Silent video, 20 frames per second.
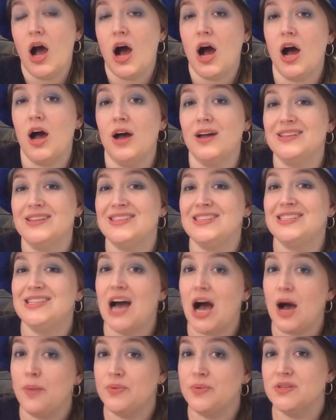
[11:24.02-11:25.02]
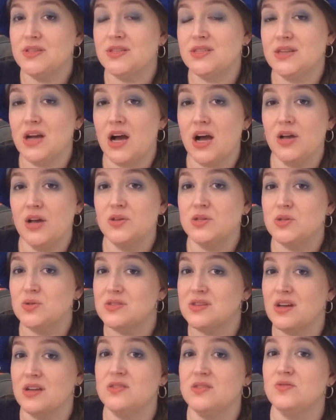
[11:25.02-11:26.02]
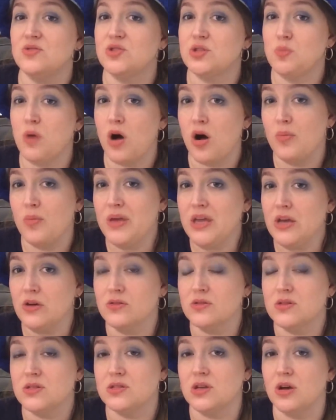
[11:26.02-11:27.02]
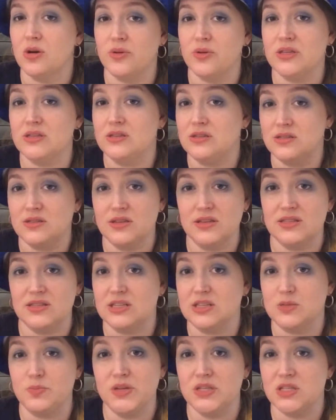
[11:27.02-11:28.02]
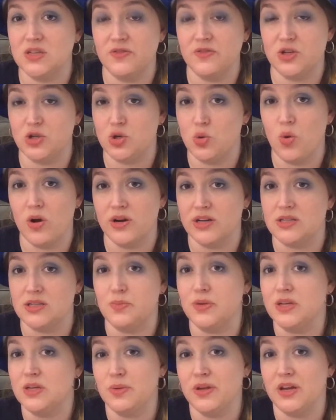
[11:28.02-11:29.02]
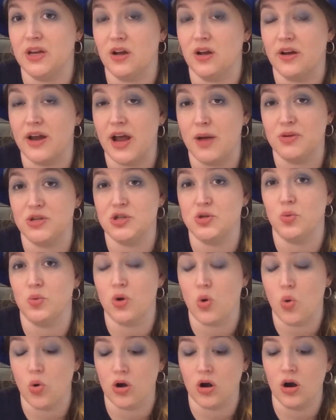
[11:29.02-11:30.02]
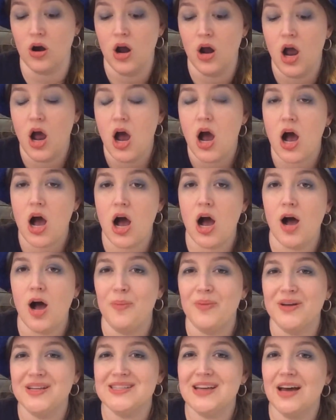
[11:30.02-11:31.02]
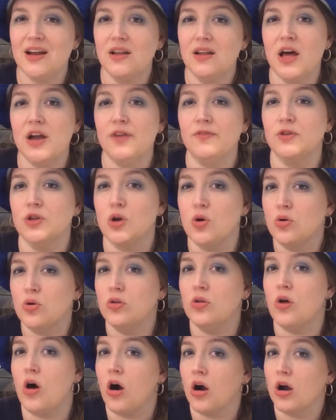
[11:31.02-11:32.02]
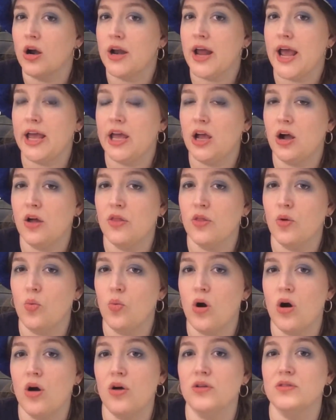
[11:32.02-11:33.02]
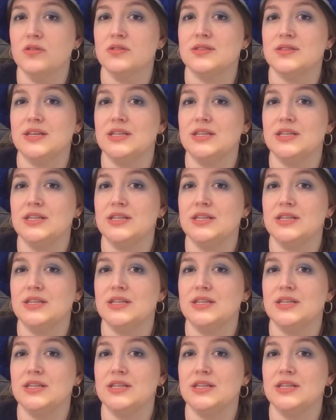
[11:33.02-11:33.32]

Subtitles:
It's tapas style, so it's lots of small meals, so it's as expensive as you want it to be depending on how much you want to order. But it's got a lot of local art hanging on the walls.